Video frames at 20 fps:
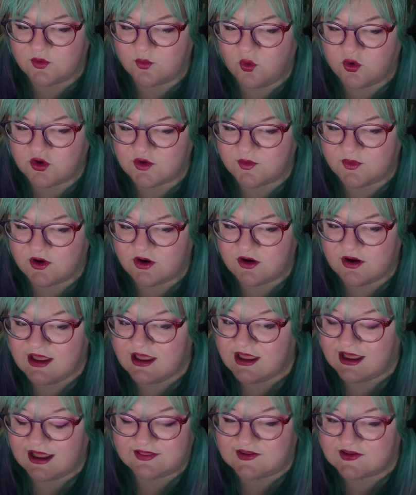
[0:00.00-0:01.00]
Mortimer,
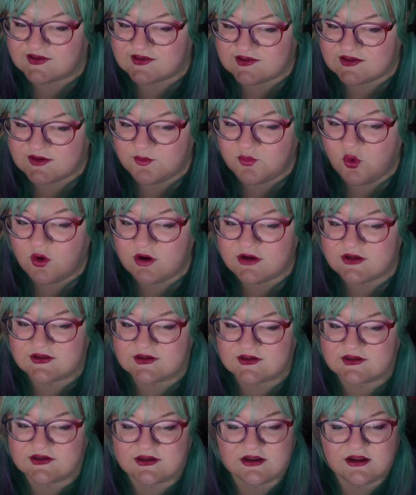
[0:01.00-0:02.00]
and this is
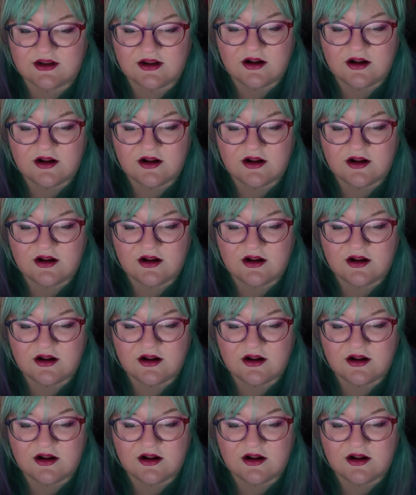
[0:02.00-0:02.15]
important,